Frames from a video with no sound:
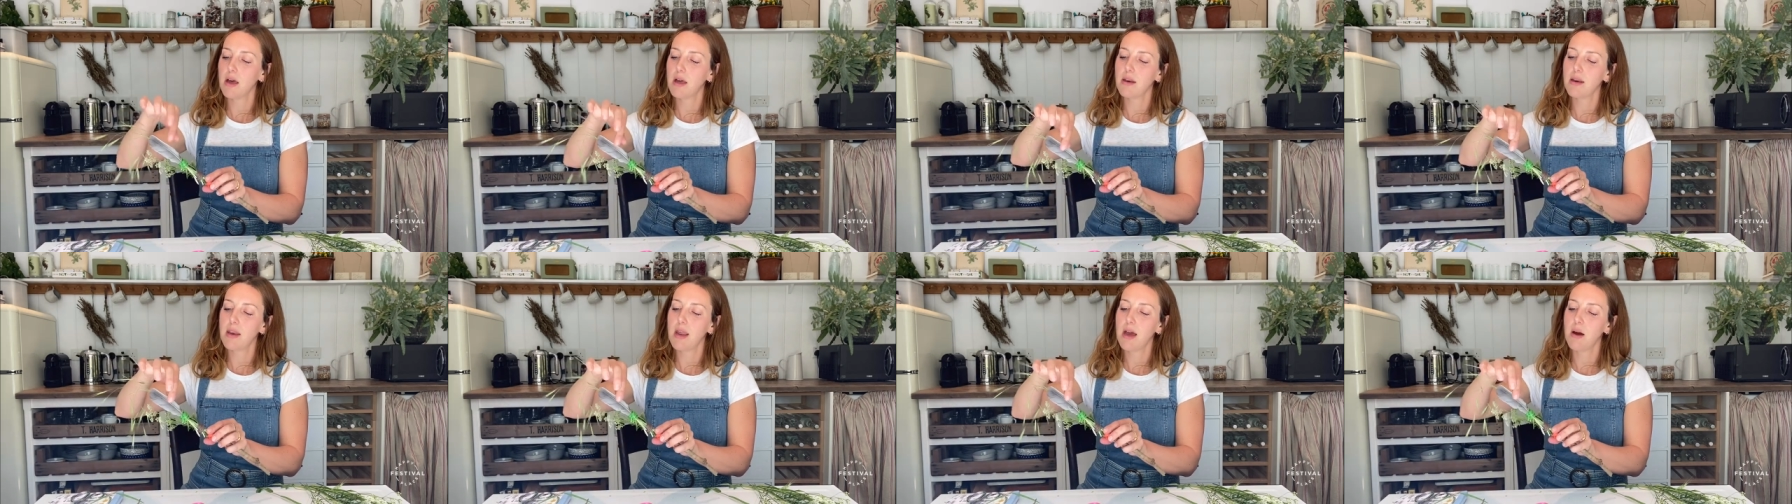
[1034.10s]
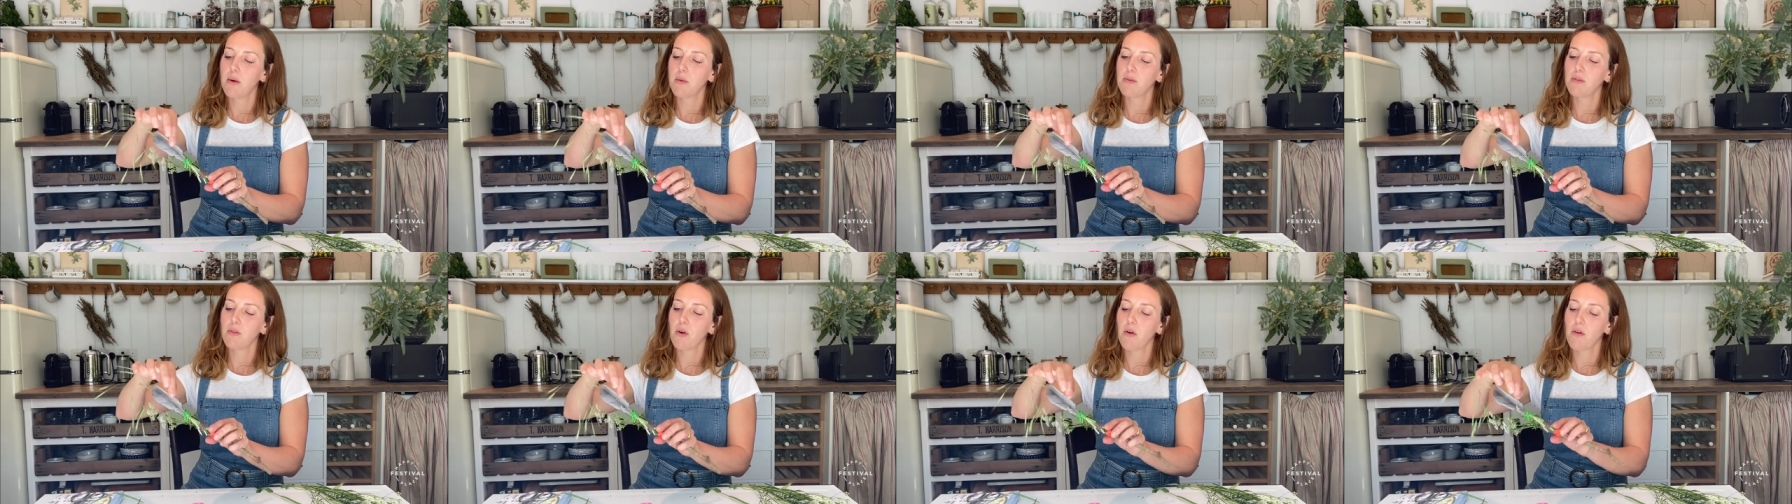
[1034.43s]
And
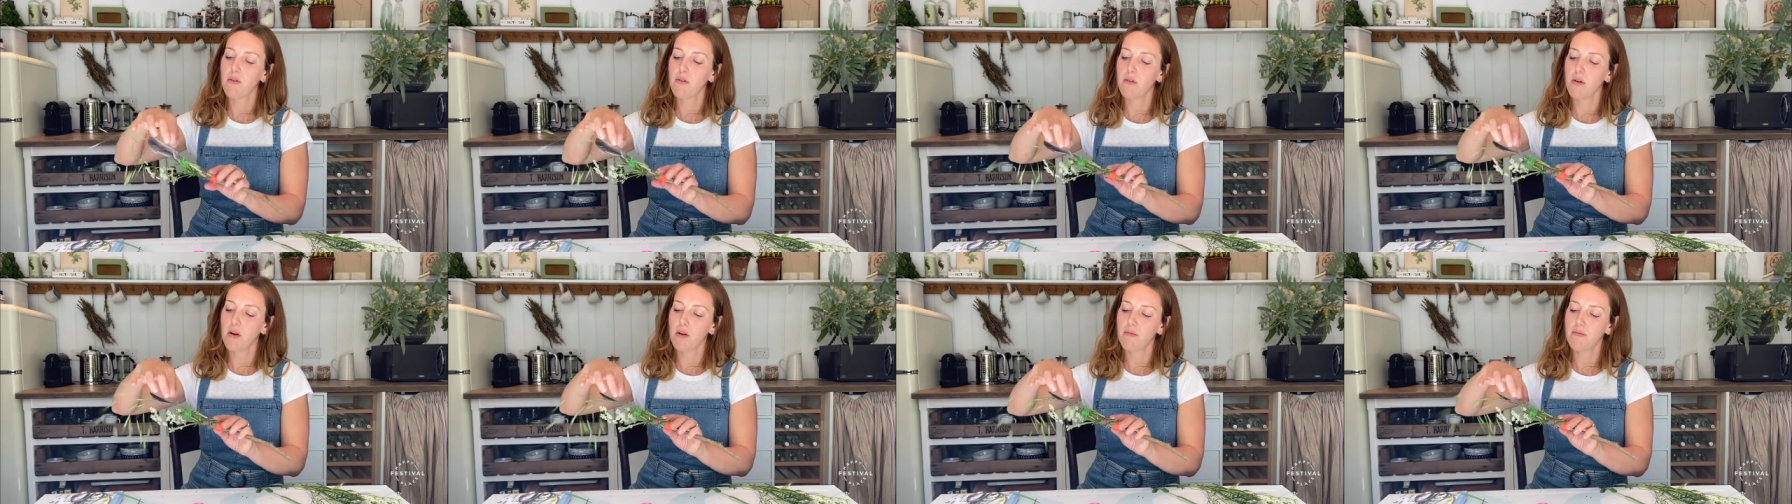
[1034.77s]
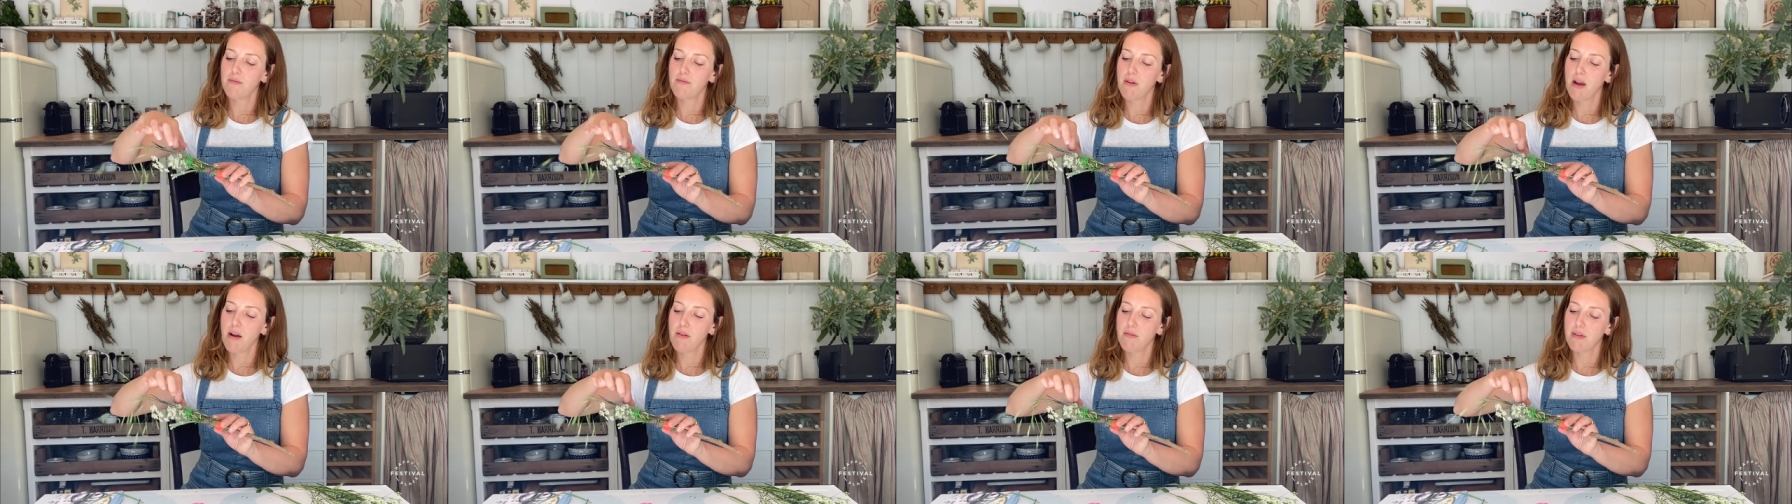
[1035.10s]
now I've got a
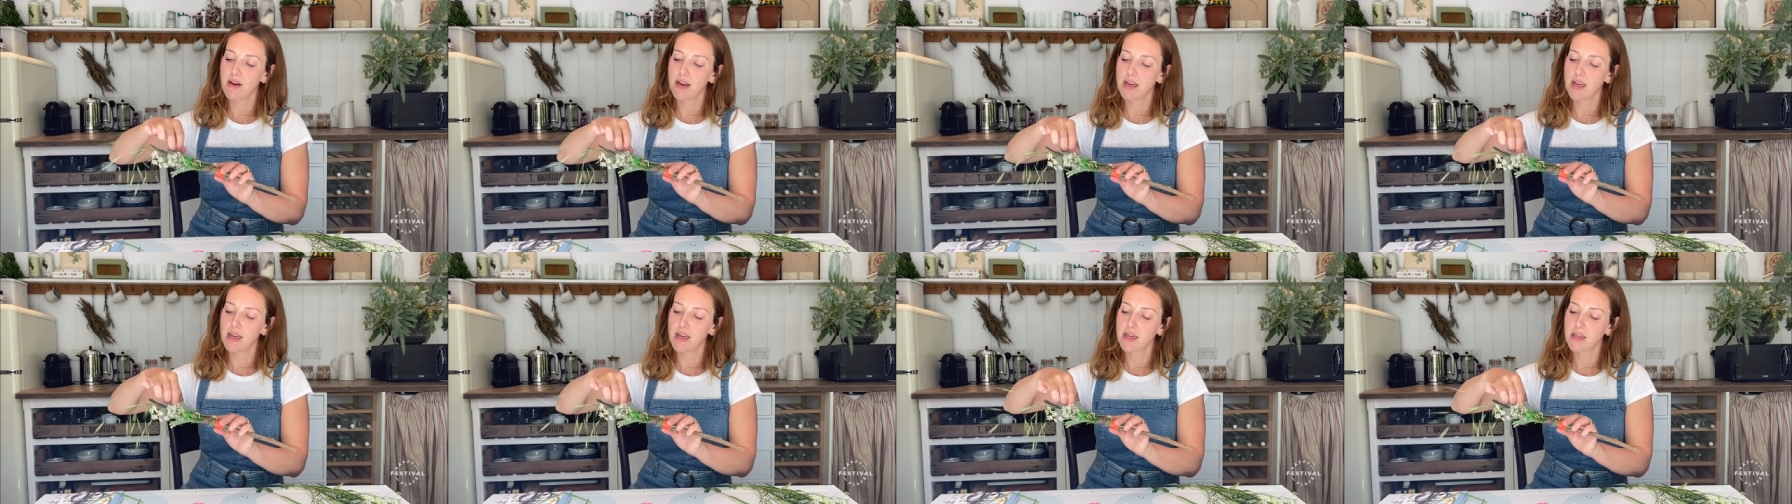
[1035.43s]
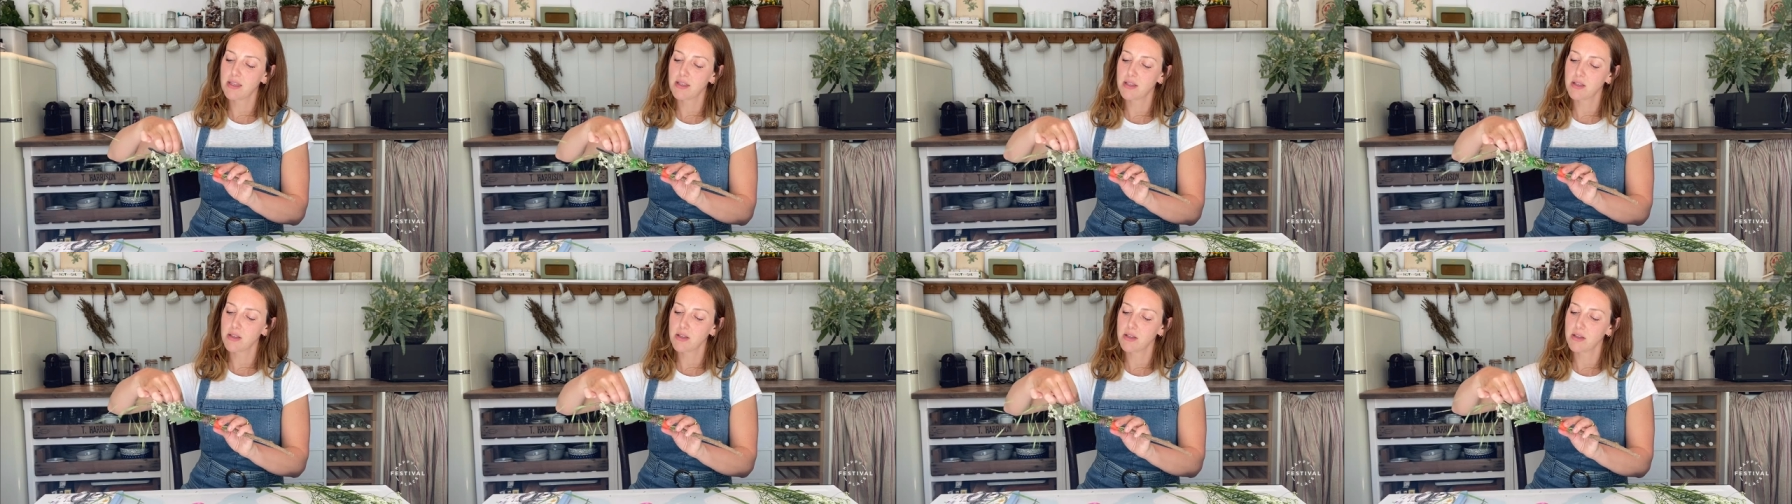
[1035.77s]

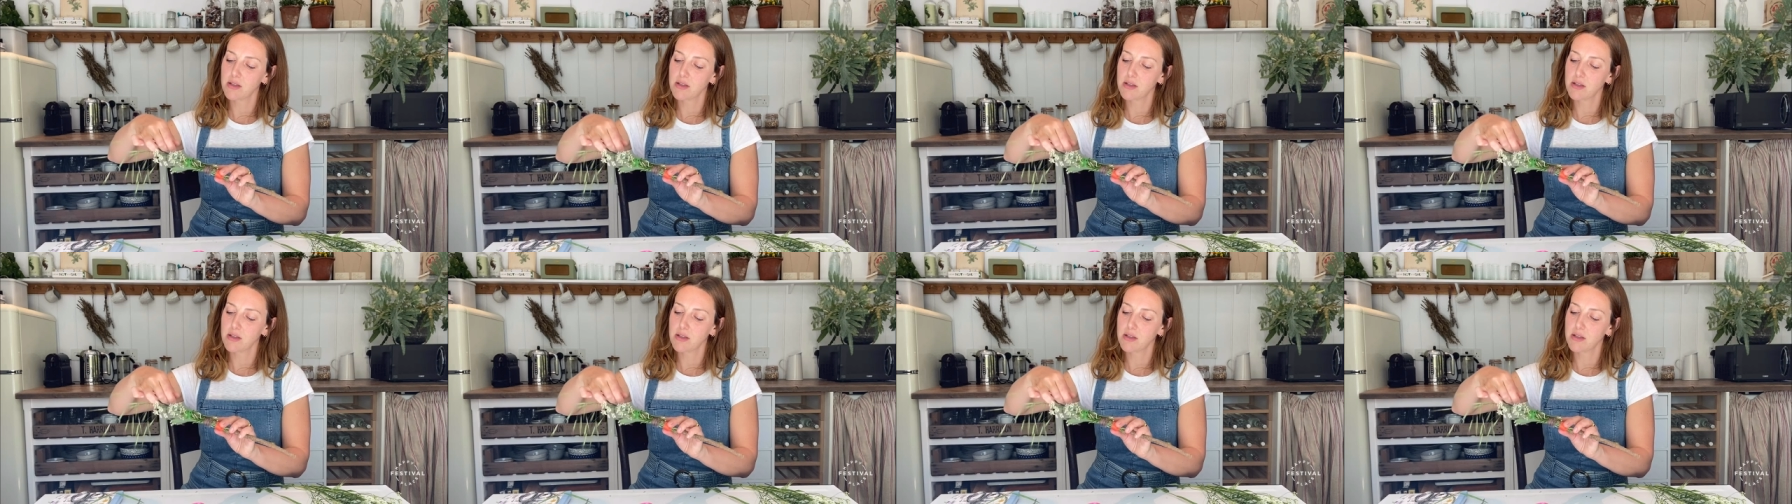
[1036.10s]
very,